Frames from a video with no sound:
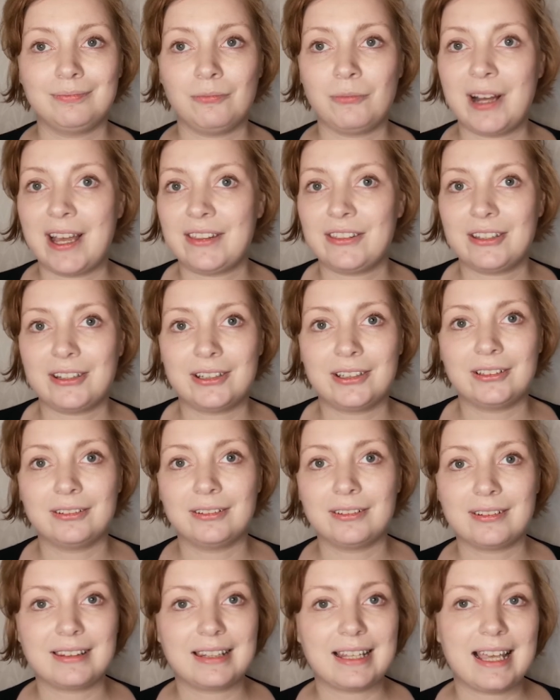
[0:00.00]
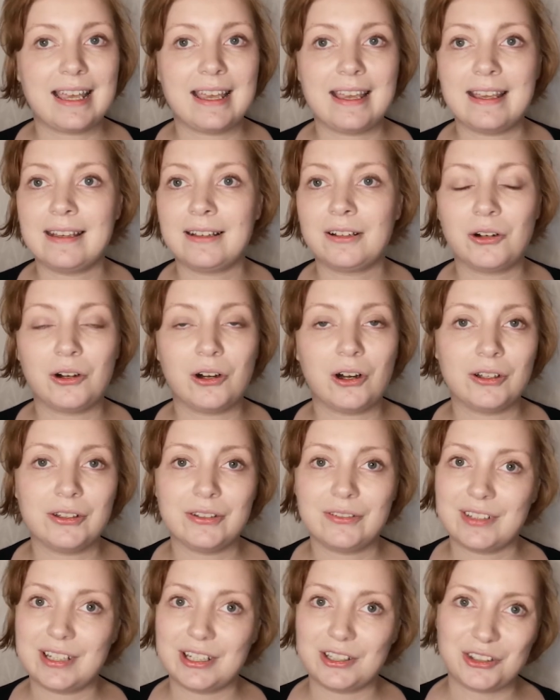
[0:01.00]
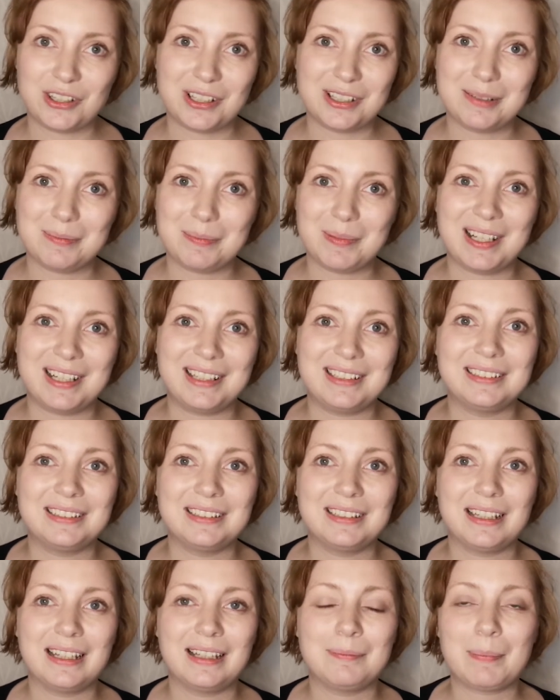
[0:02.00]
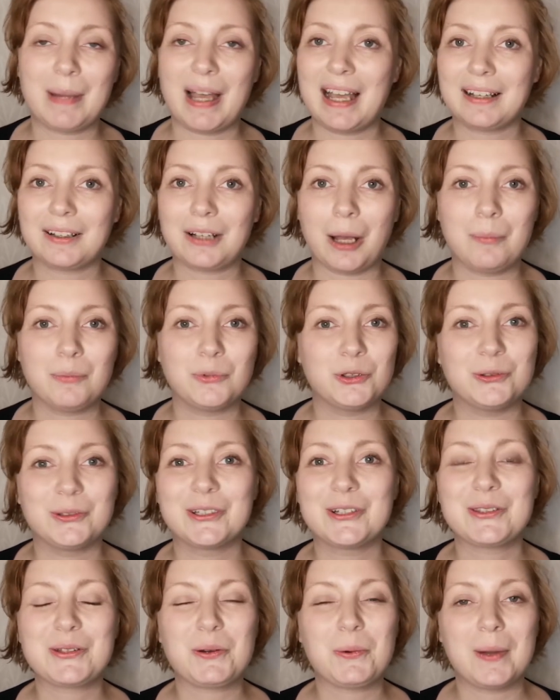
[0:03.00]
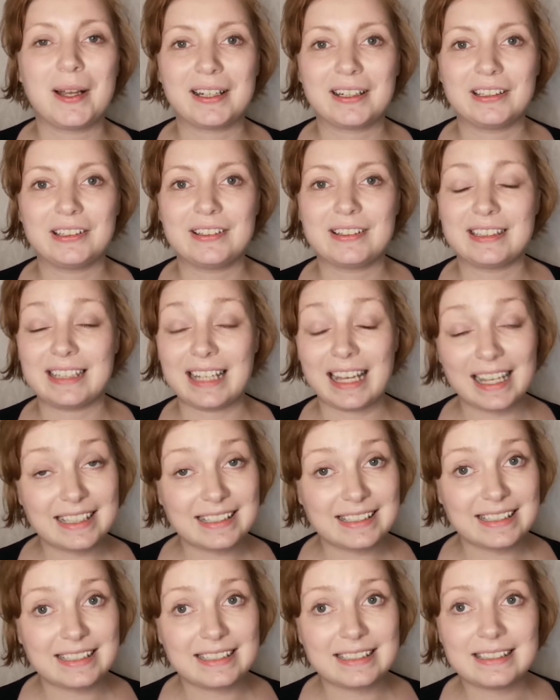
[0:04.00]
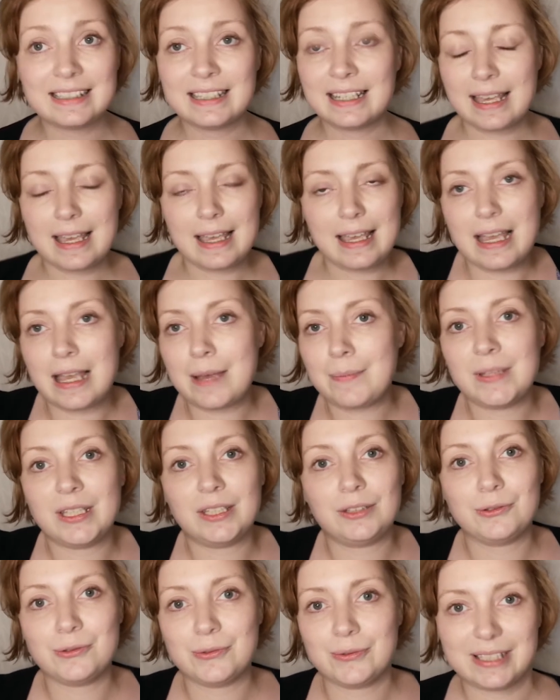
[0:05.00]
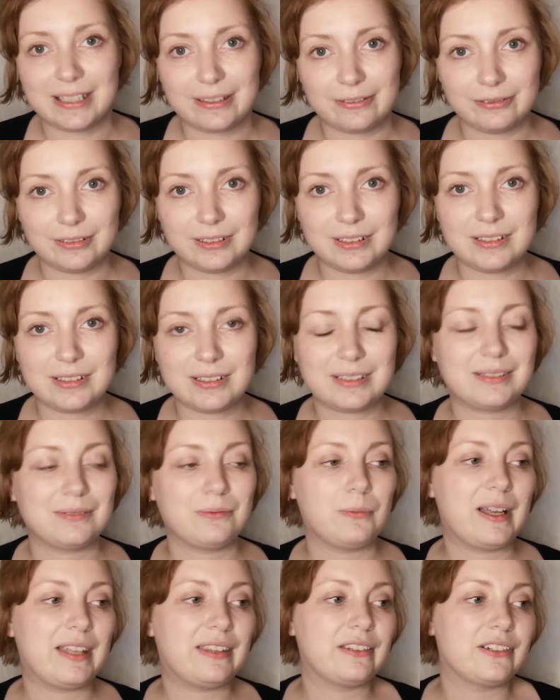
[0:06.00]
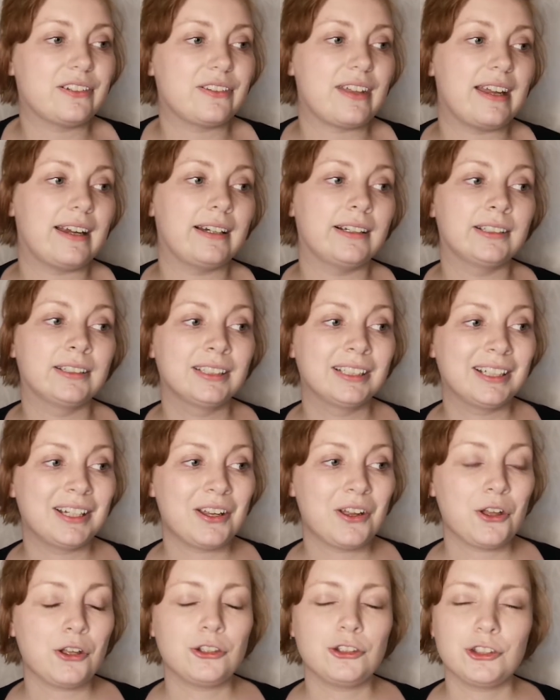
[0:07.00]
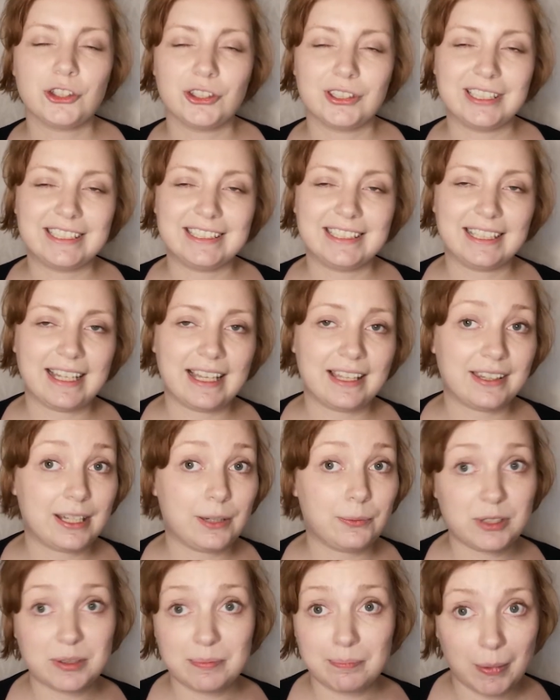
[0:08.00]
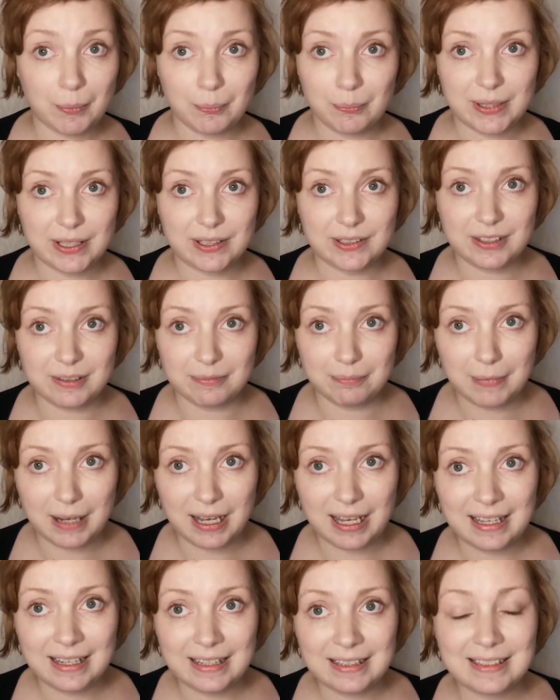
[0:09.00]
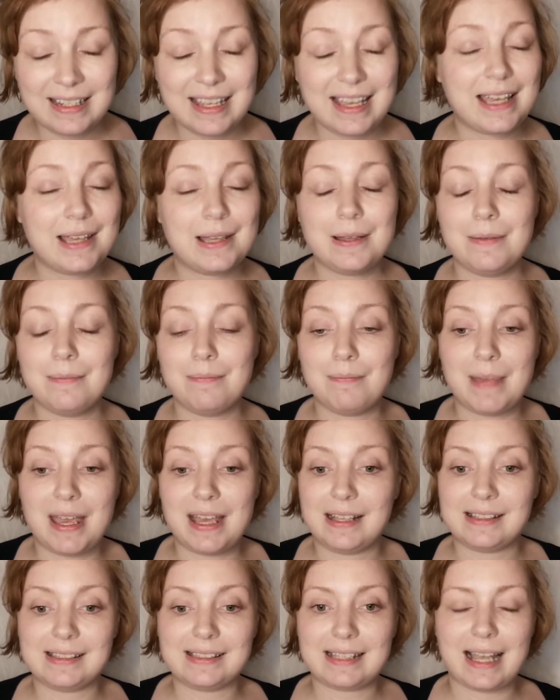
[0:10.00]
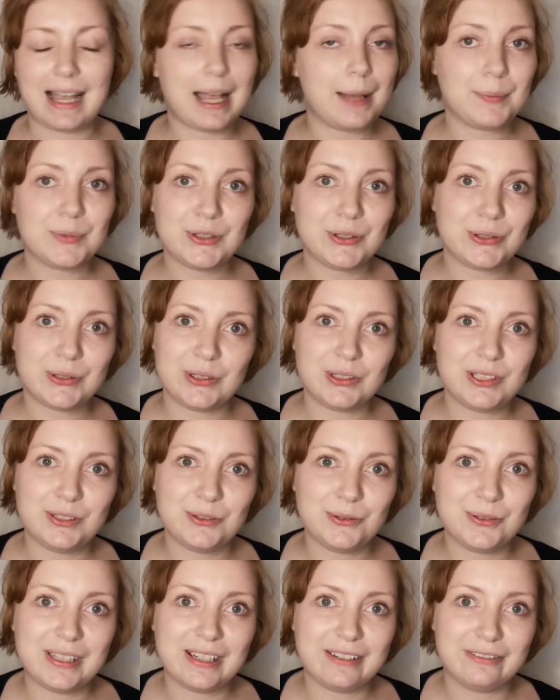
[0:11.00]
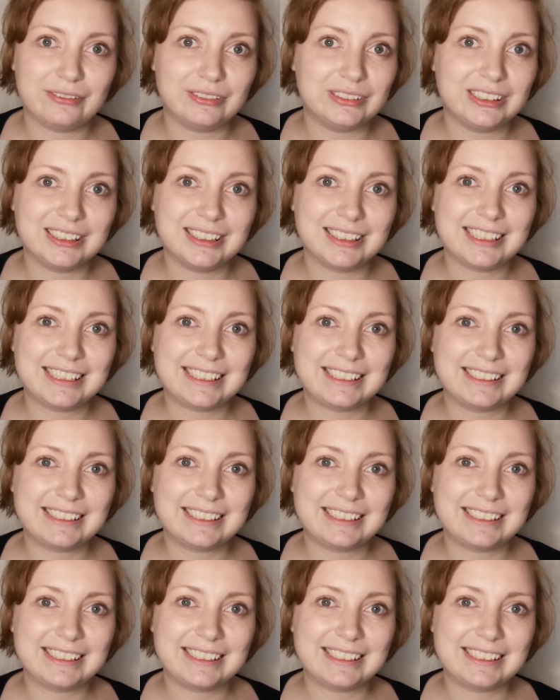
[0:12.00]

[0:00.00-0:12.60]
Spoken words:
Whether they got out of their transplant and back up north quicker than I did, it made no difference. Whether their journey to get there was bumpier than mine, it makes absolutely no difference.